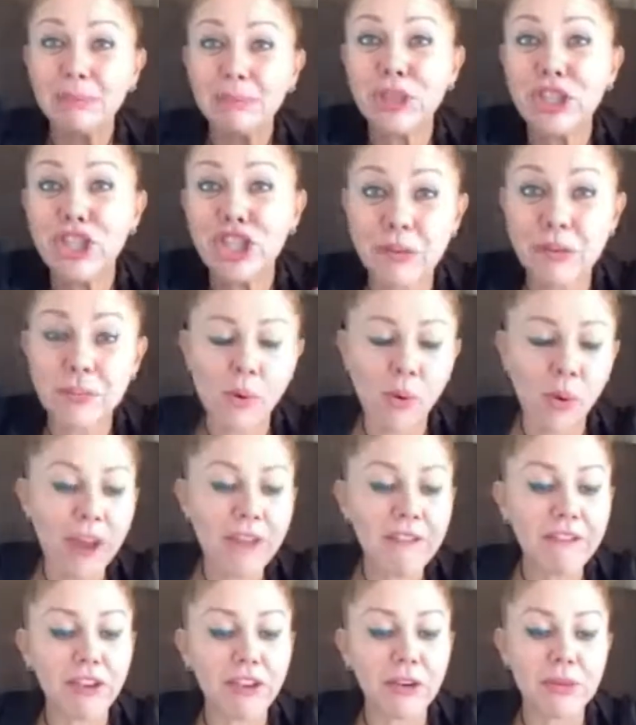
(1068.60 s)
push him
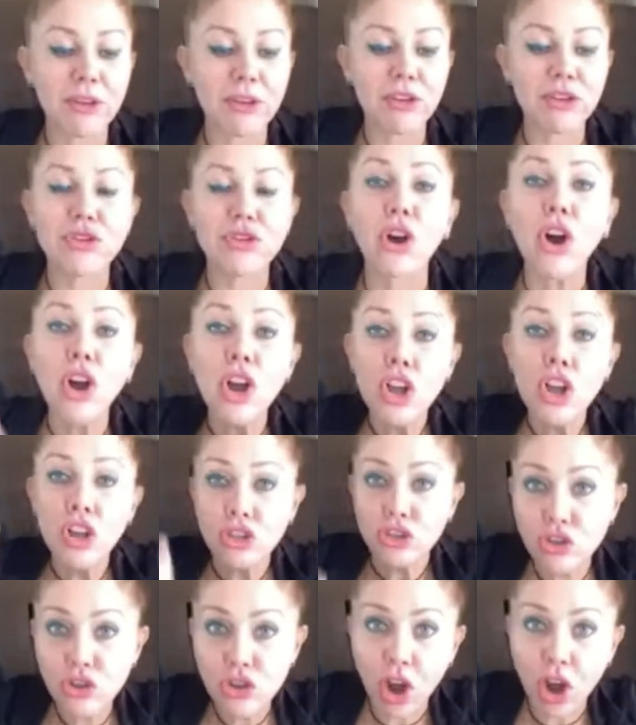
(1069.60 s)
away from you. So
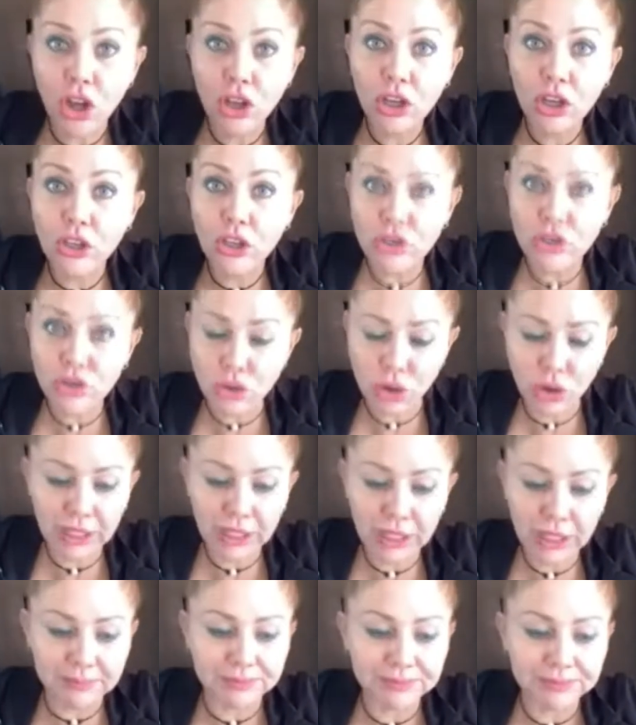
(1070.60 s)
do not control
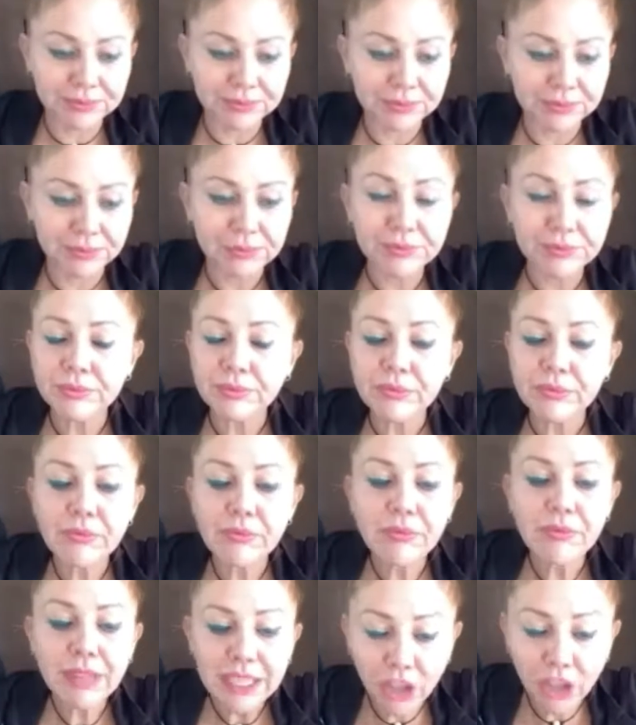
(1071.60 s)
him.
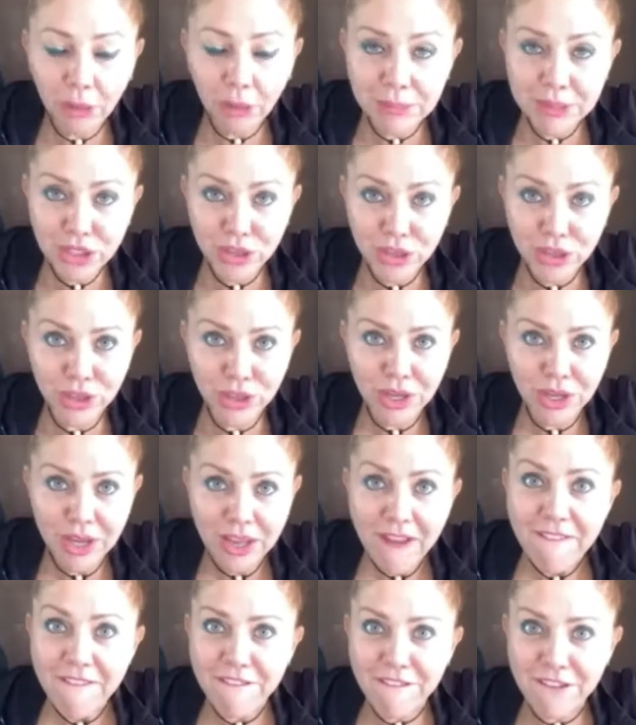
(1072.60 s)
Number two,
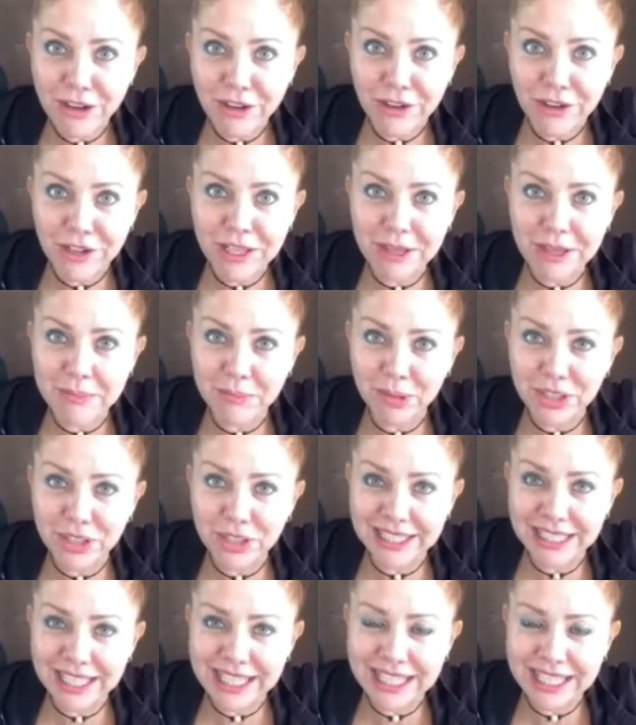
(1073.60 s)
very
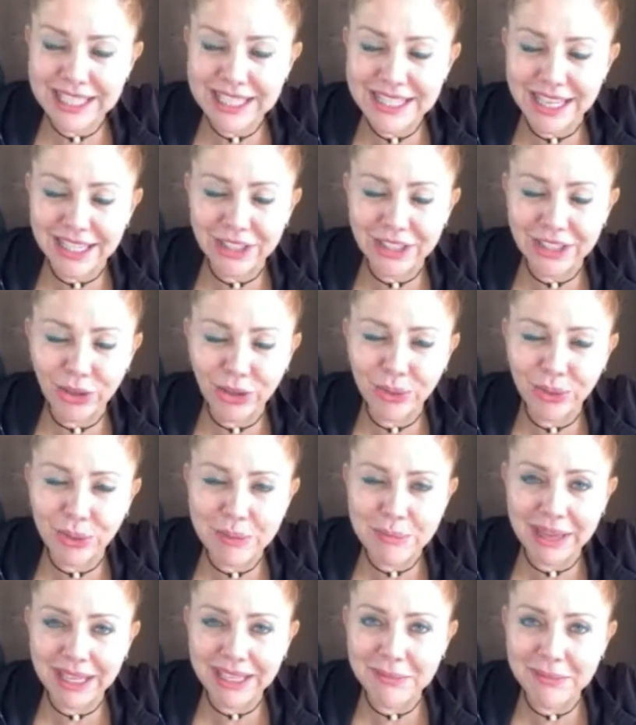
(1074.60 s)
important, ladies. I know we
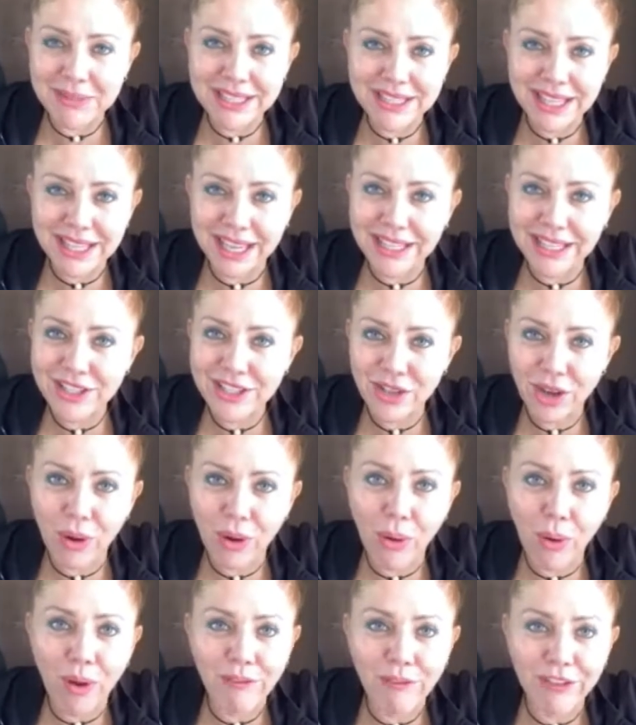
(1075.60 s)
make the mistake
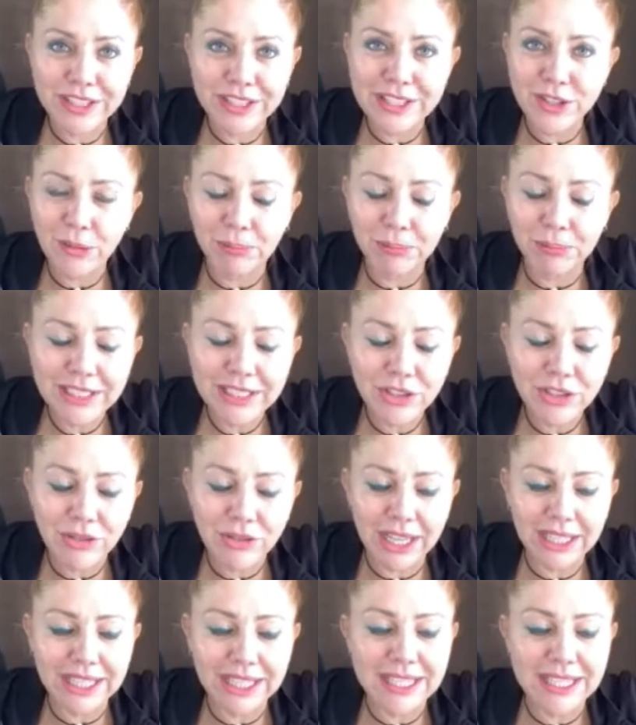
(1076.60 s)
so often, so please
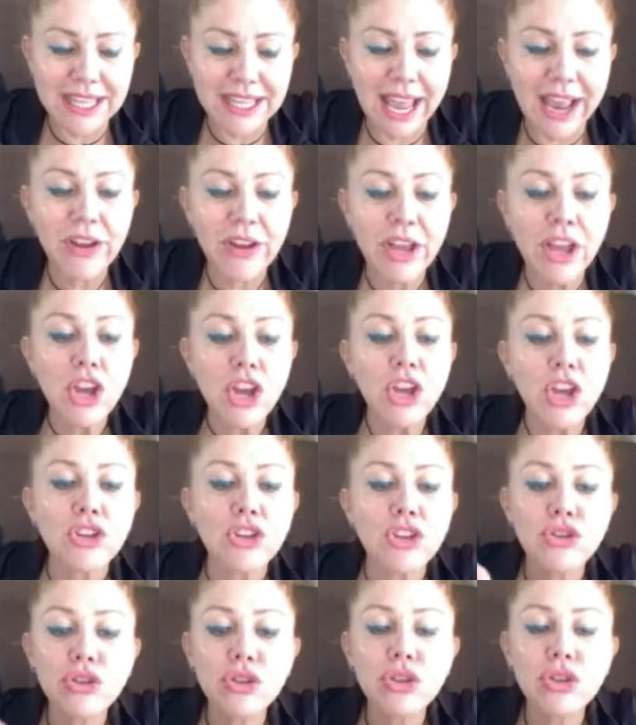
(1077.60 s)
write this down.
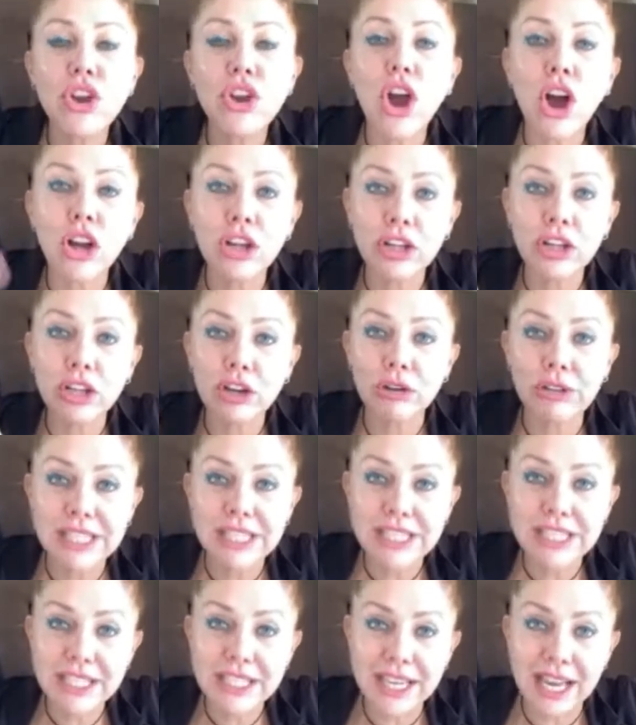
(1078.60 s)
Do not
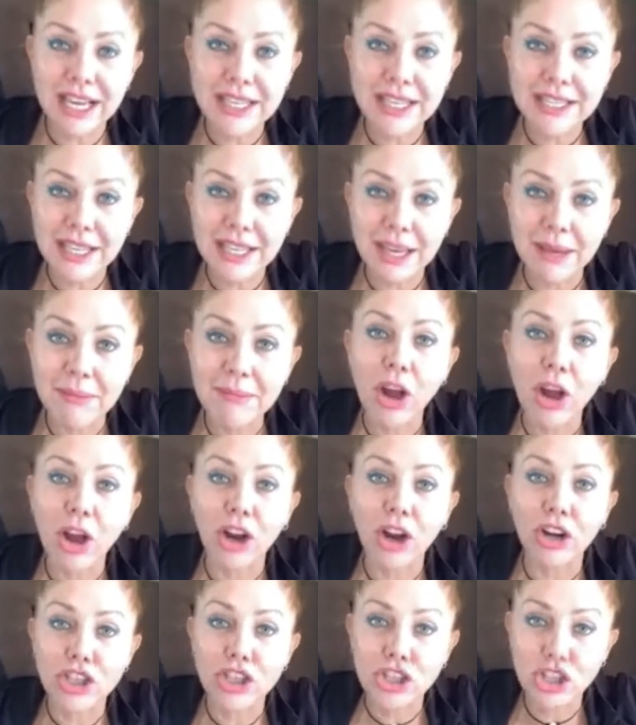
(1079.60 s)
criticize him
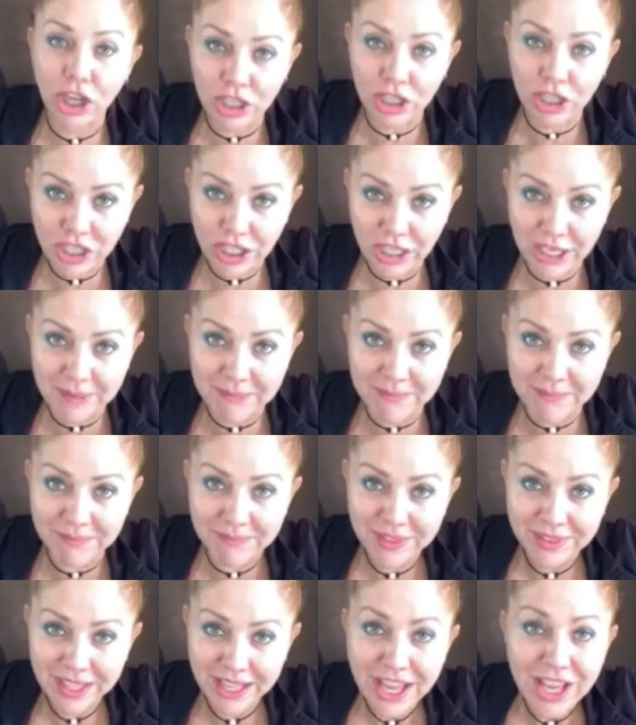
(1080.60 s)
or judge him.
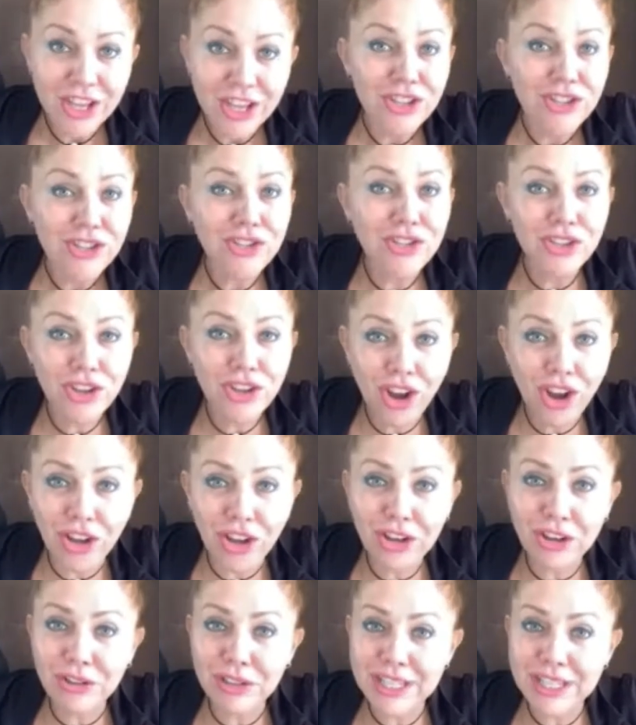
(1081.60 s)
Do not